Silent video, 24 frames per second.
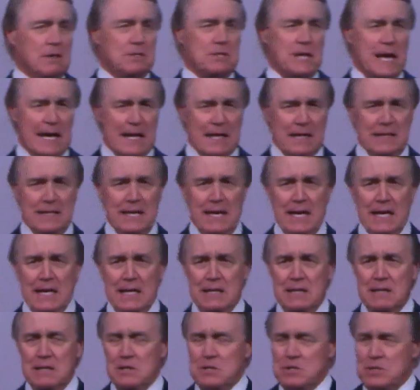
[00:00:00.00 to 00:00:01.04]
She had a
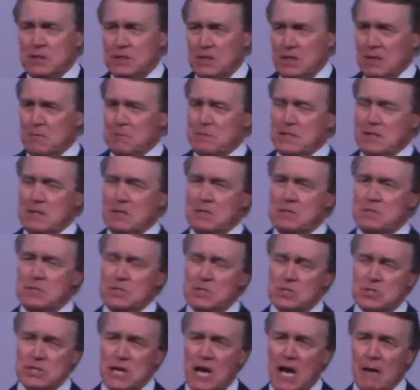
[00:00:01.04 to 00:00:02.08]
cane, and she comes in, and
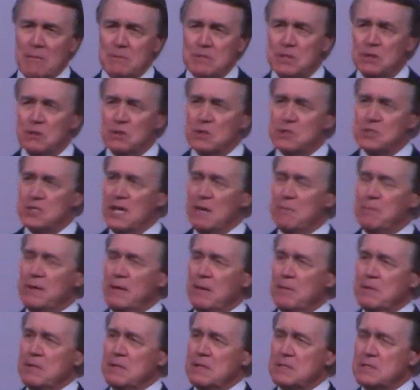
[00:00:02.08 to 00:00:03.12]
she stops. She looks up
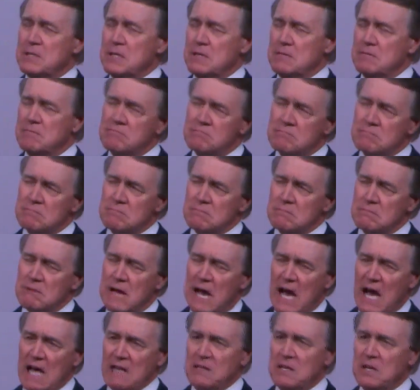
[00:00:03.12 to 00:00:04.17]
at me and said,
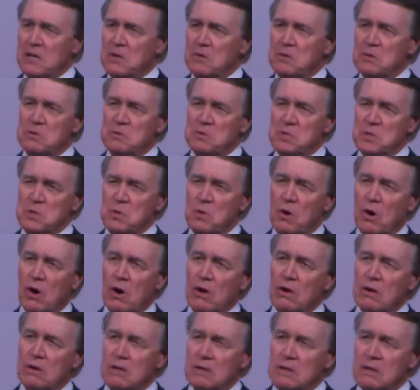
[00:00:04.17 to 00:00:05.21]
"I know who you
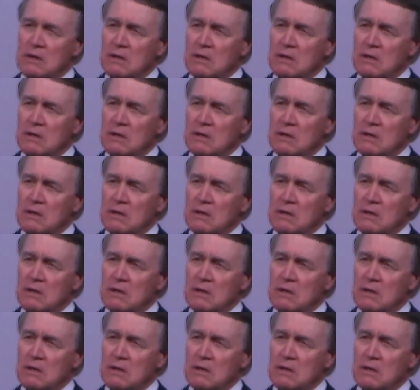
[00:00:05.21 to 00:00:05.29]
are."